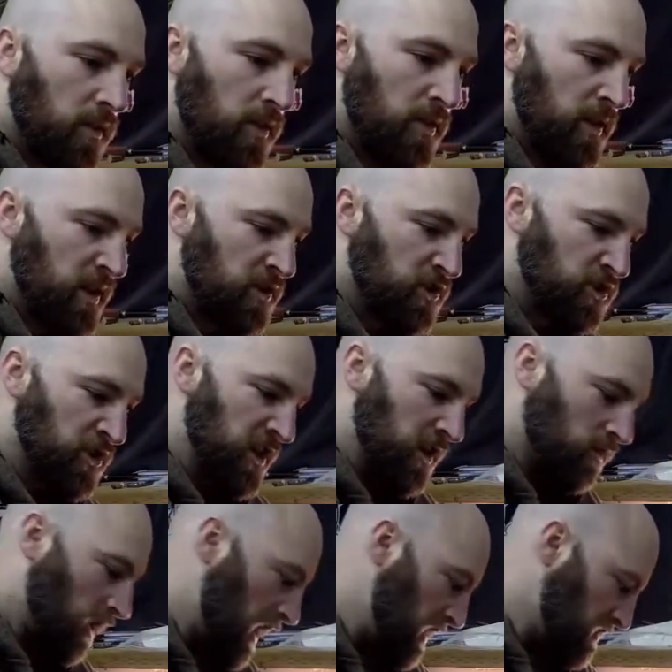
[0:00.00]
this
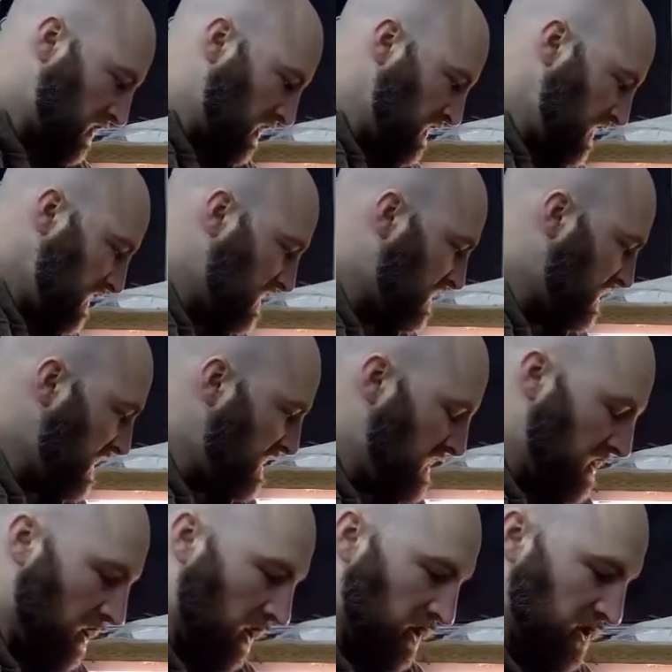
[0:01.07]
cheek riser and this
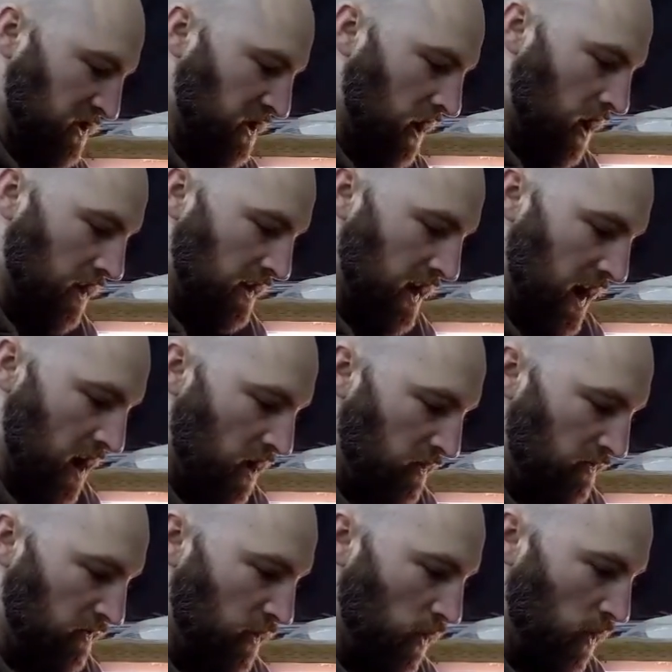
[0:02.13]
CTR stock now
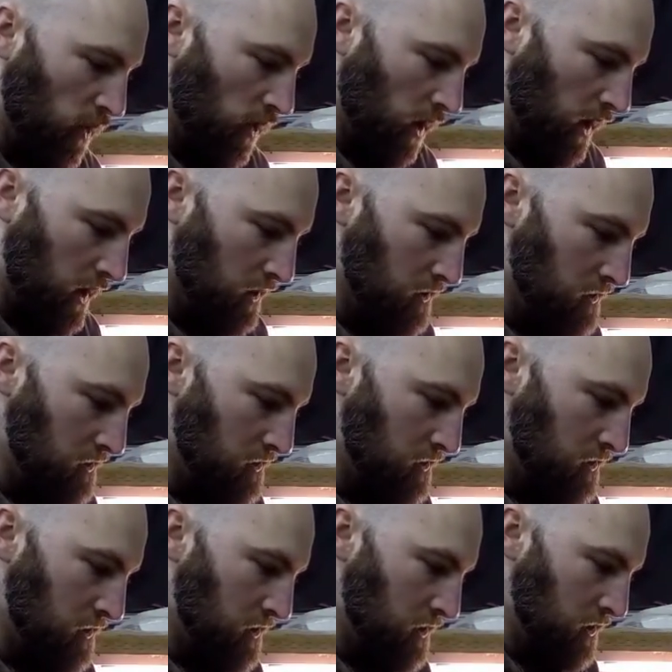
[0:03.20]
for
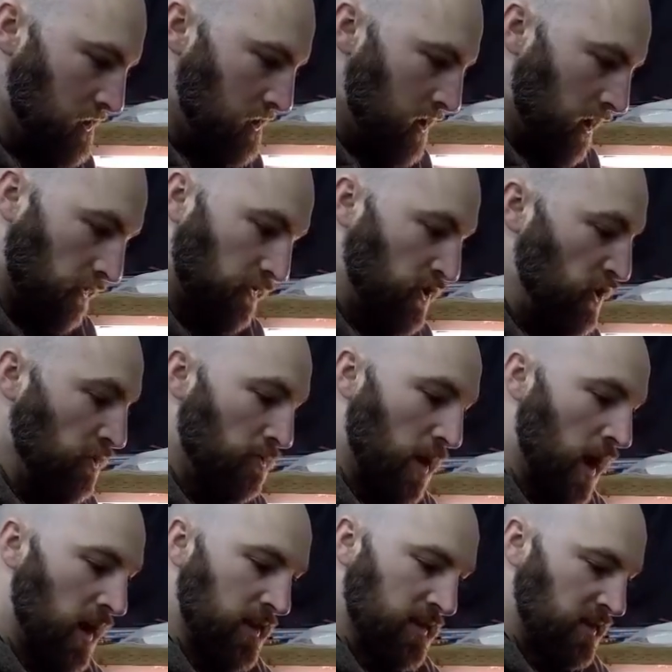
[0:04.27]
a few
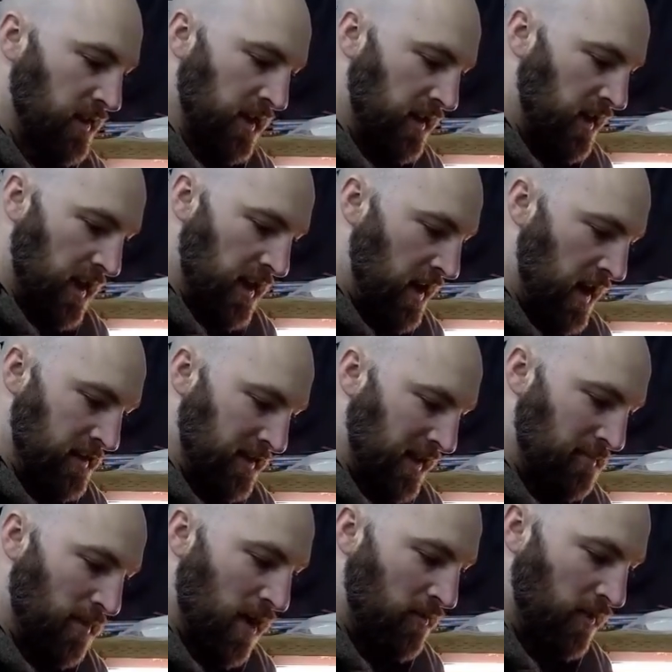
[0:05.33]
months, and it hasn't
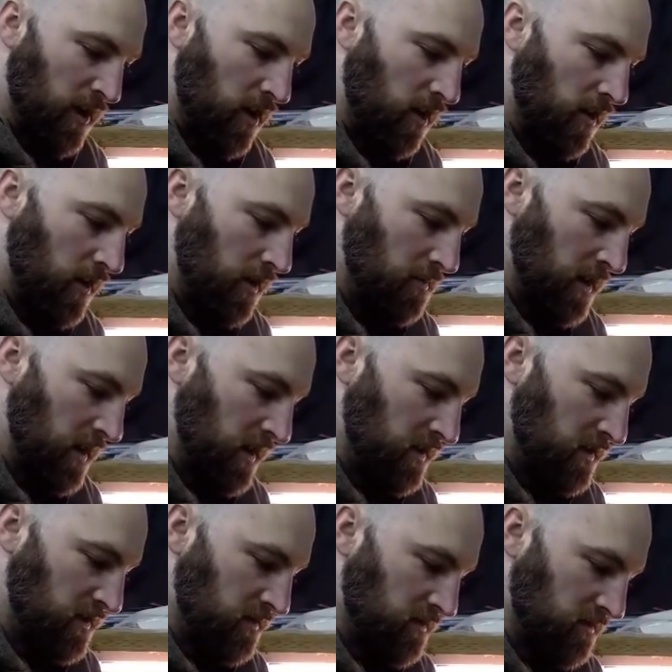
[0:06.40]
come off at all. I mean,
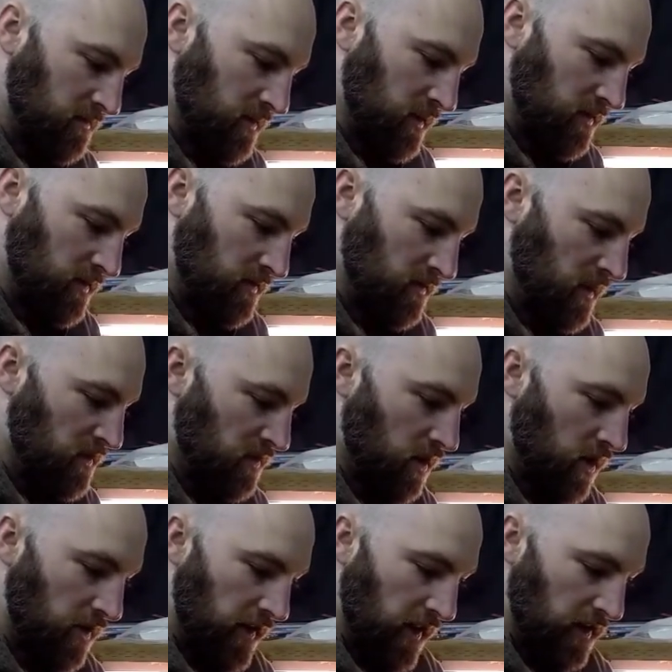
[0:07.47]
it's
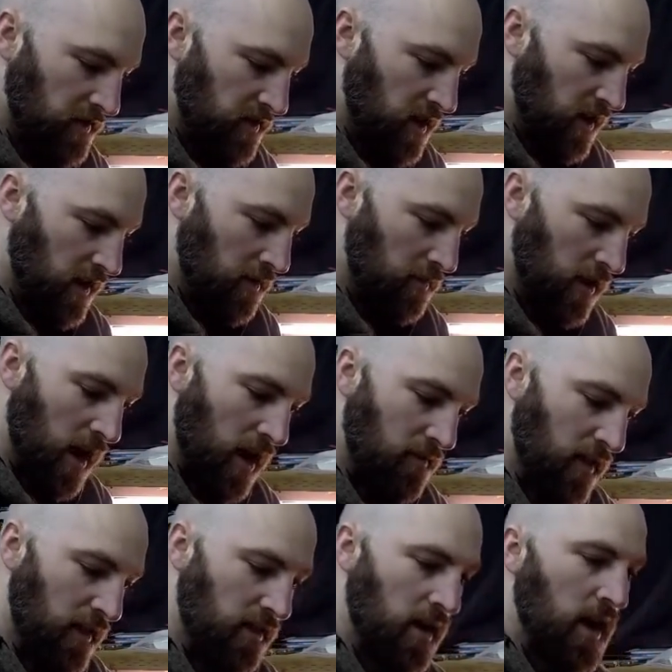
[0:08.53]
on there. It's not coming
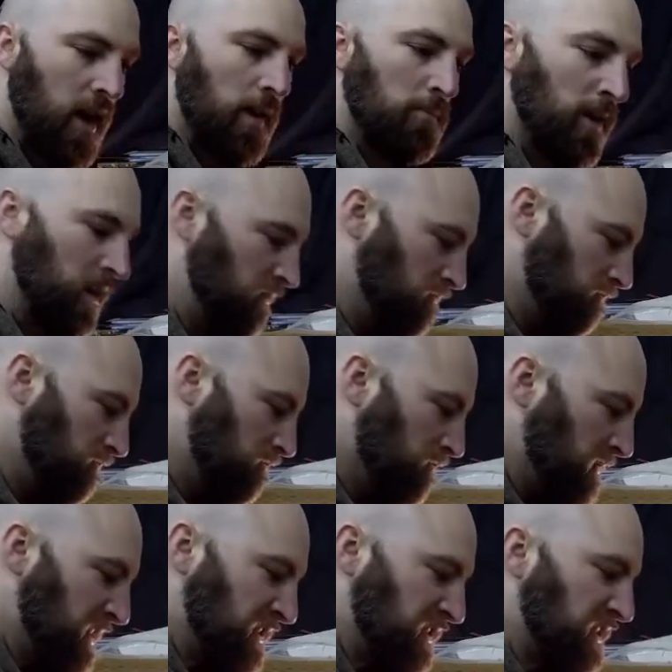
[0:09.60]
off. But
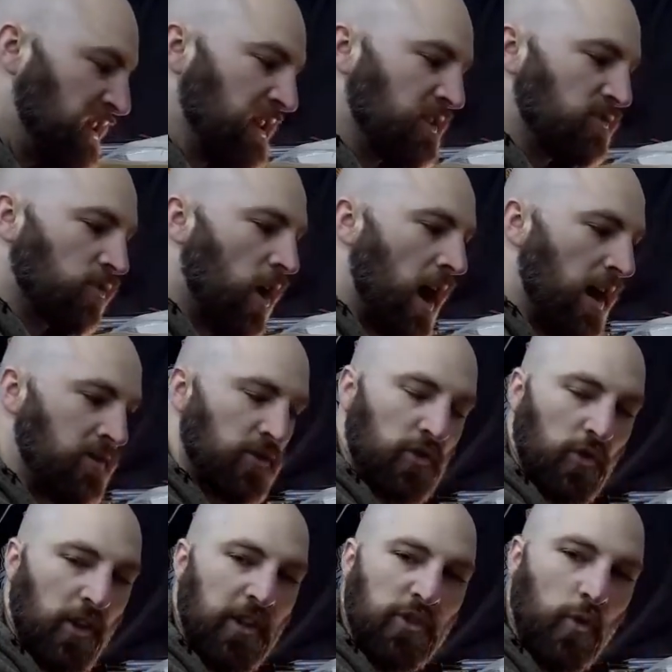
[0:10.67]
these risers
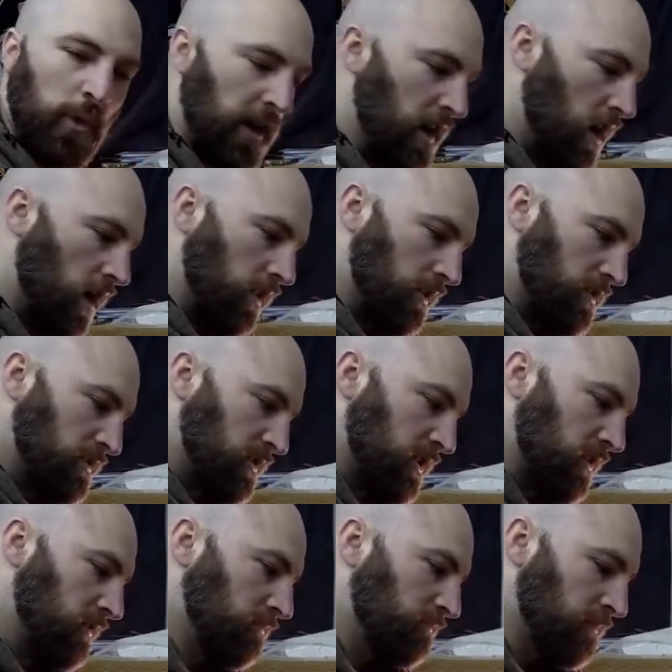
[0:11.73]
are only $20,
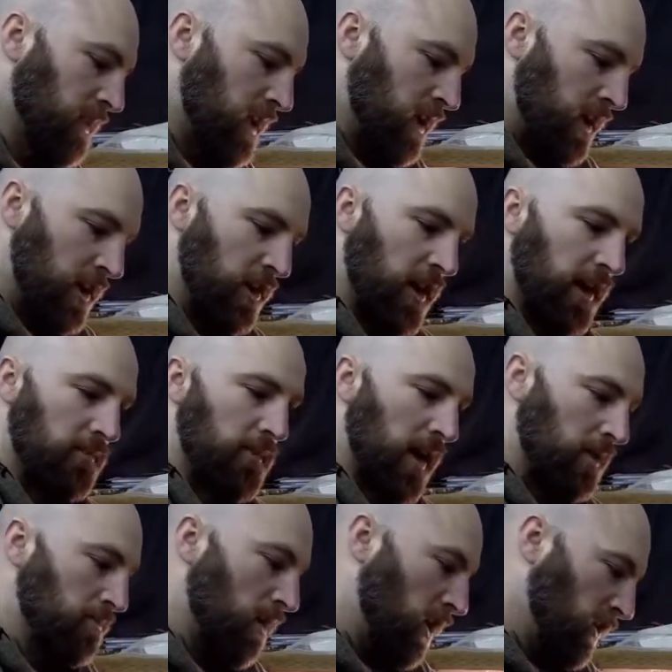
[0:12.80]
so I can
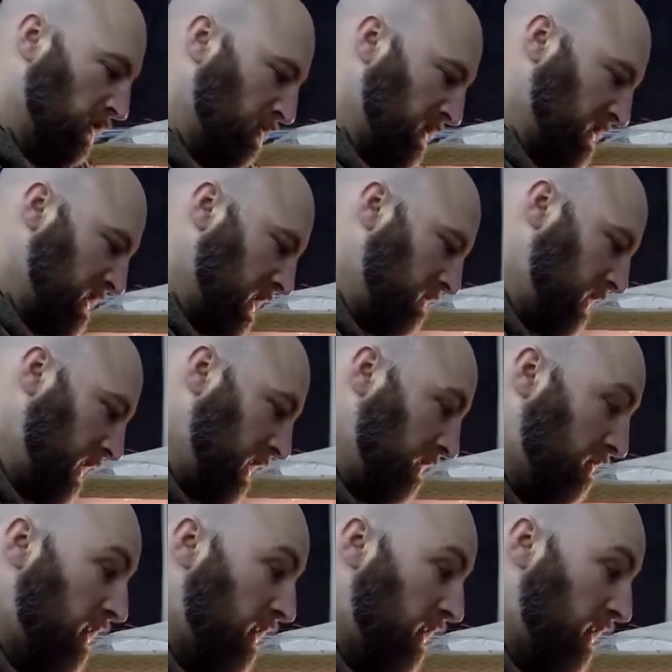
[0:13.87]
make multiples of it. And in